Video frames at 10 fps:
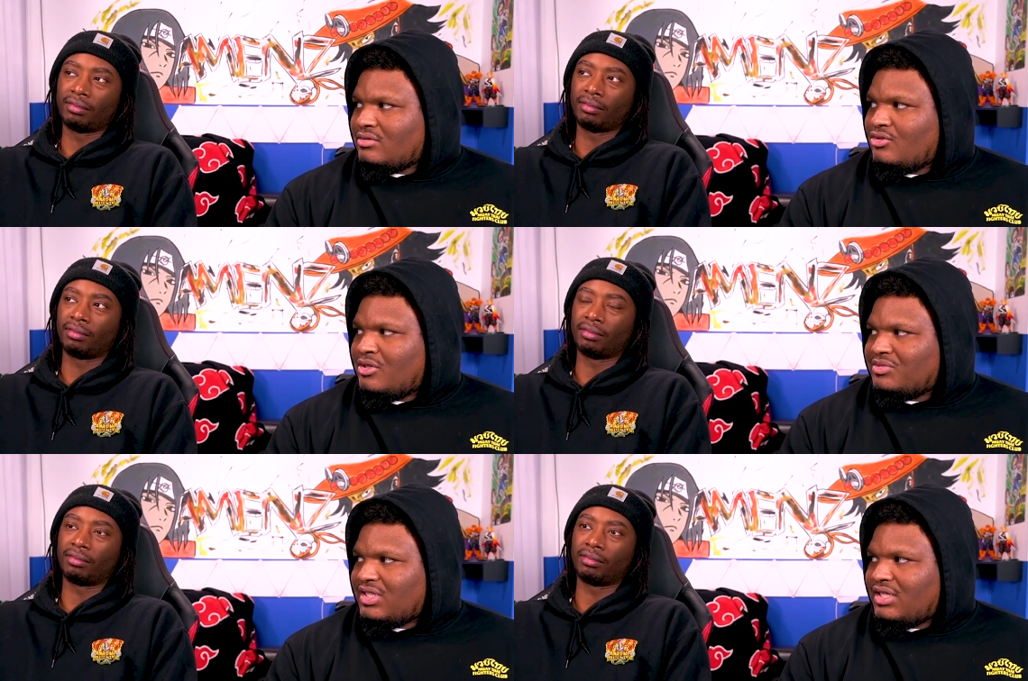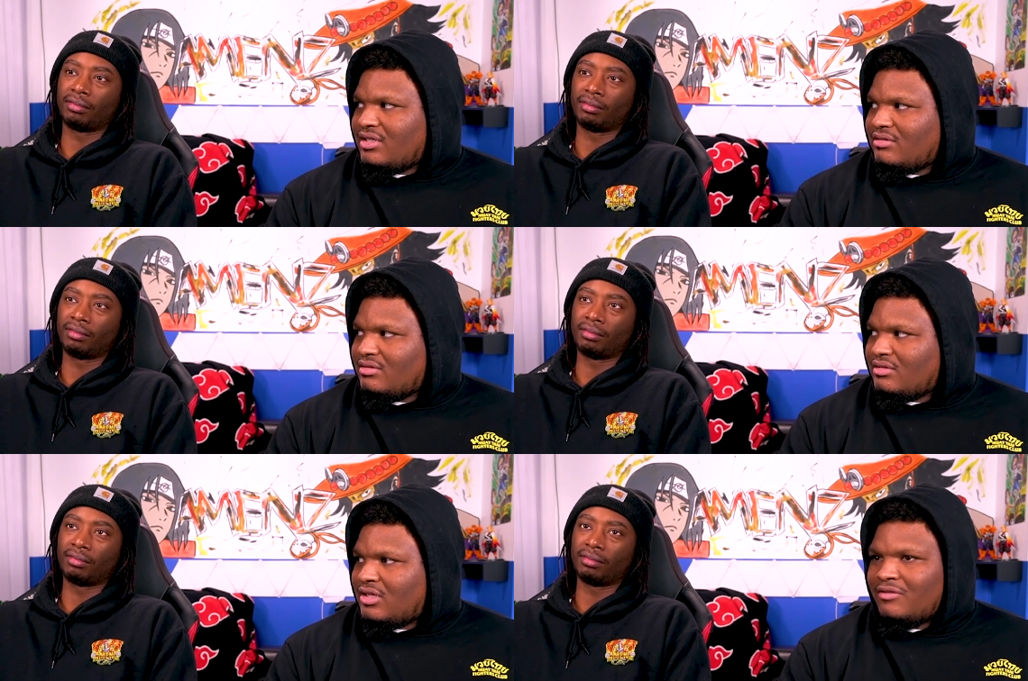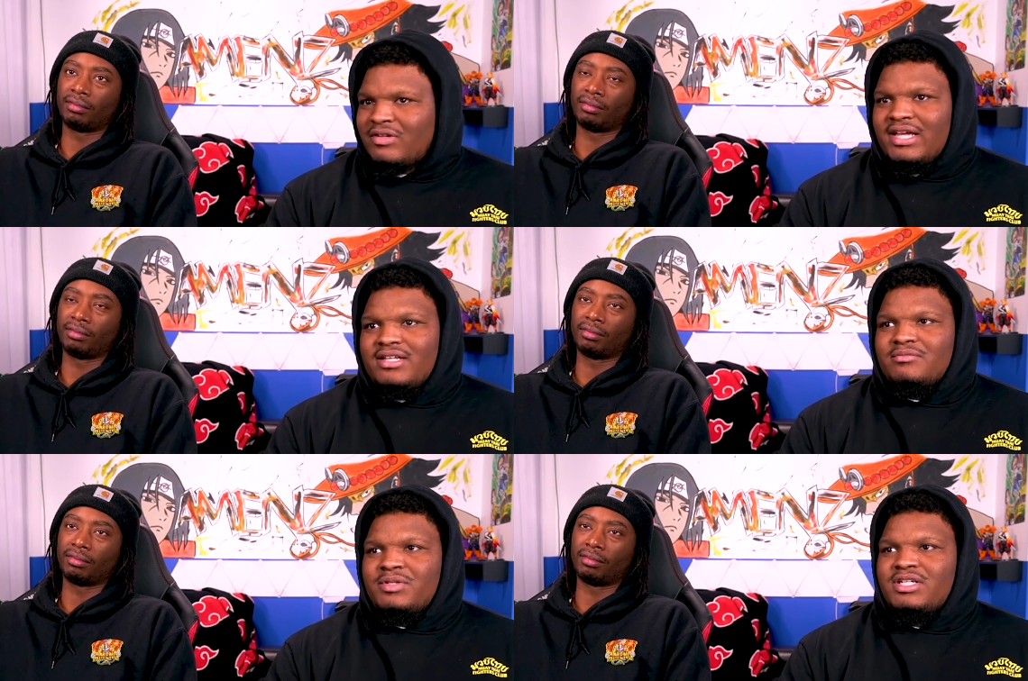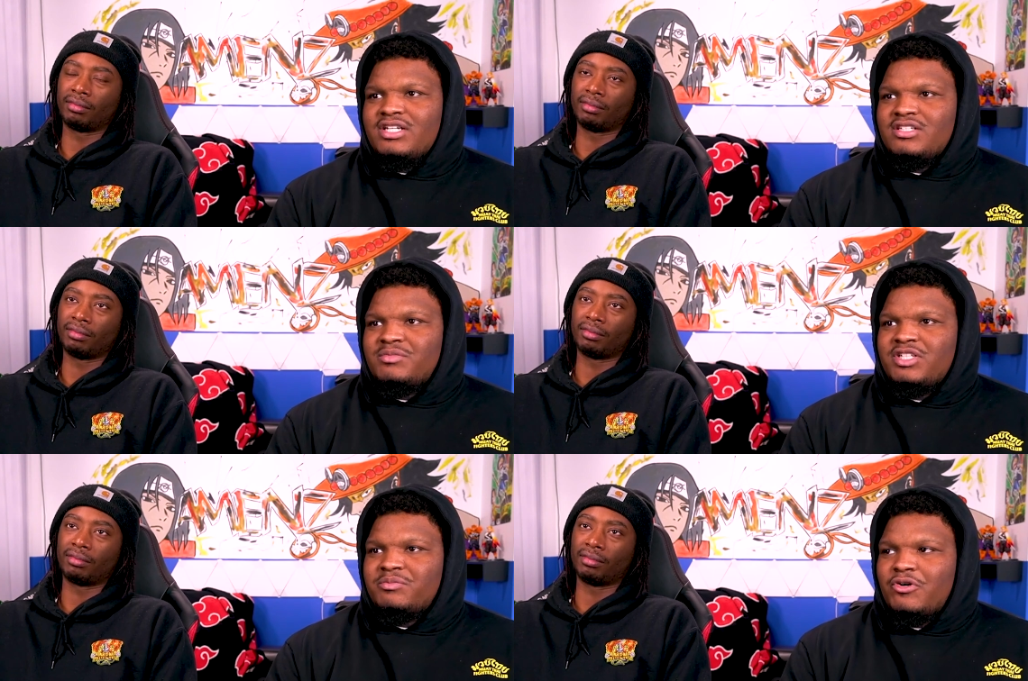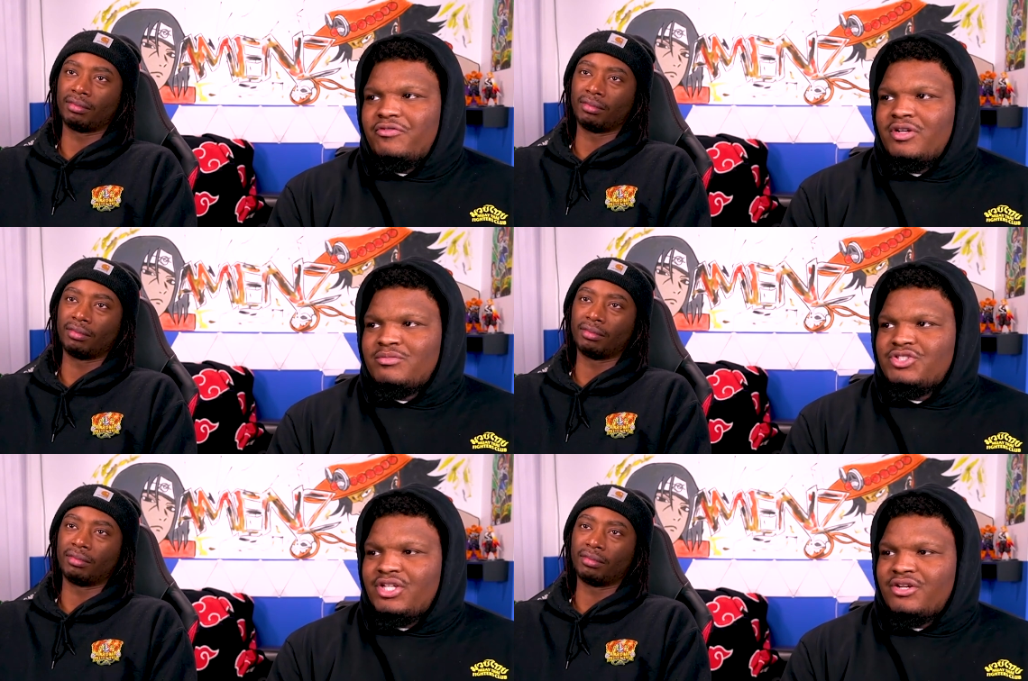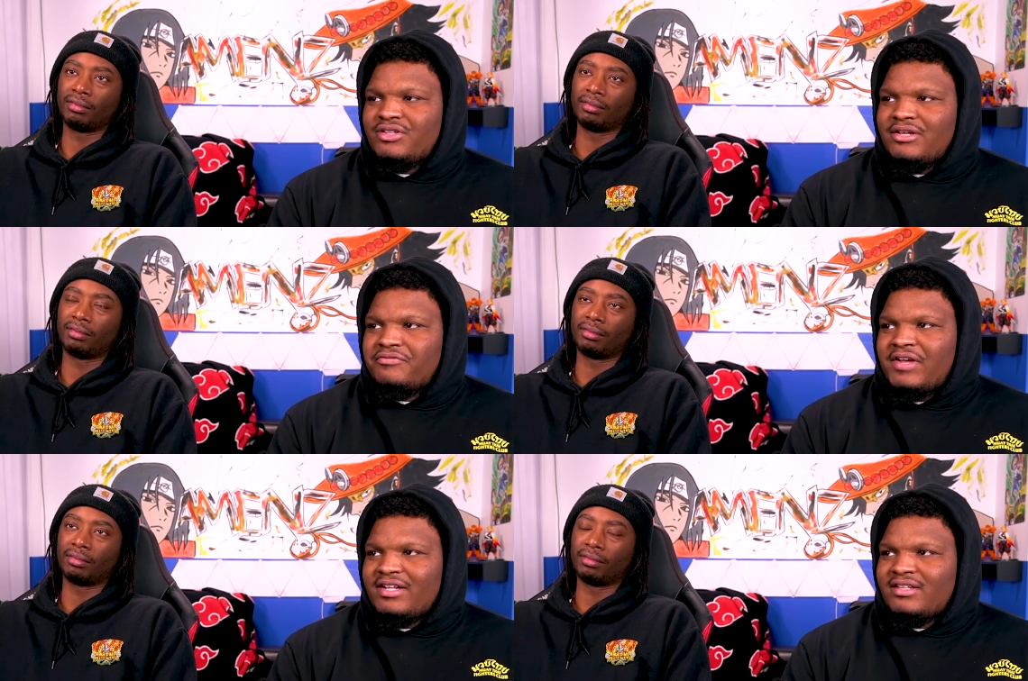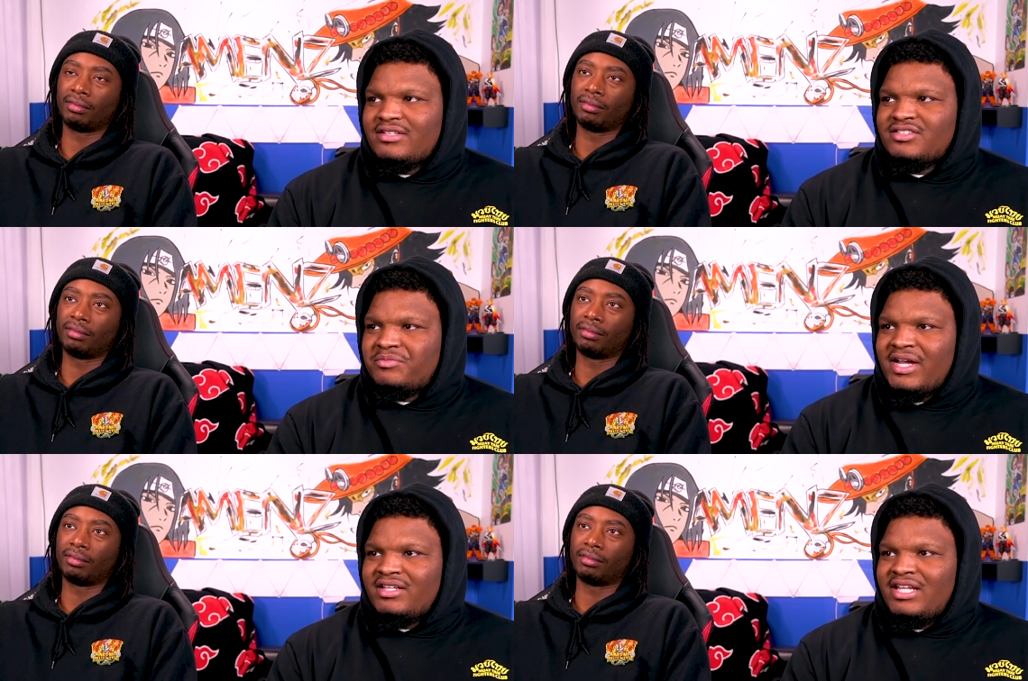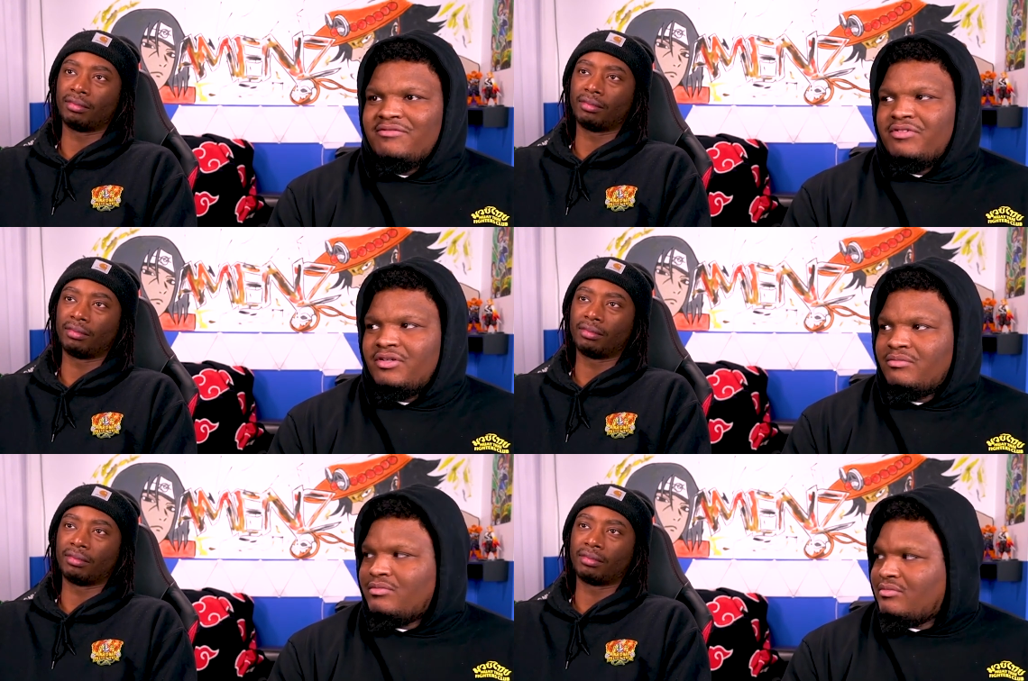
Speaker 1: You know what I'm saying? Of like because both of them shared that fact that somebody left them,